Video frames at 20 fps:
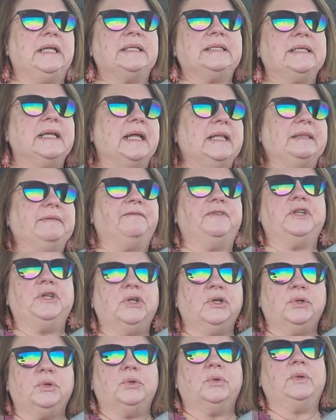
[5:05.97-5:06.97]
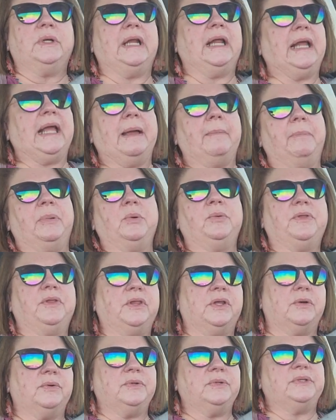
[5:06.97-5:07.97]
it's not the flu, and I got both
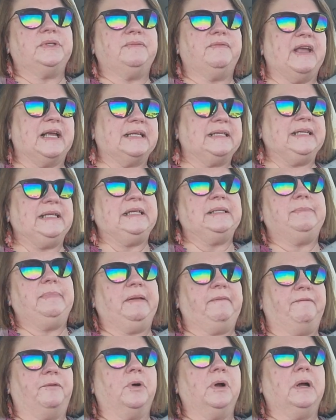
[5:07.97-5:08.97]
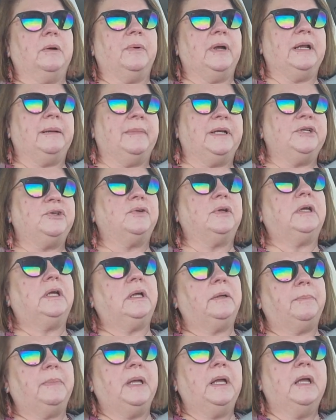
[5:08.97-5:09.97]
of those vaccines before I went on my
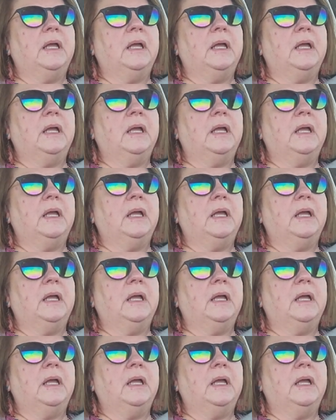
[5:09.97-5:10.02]
trip.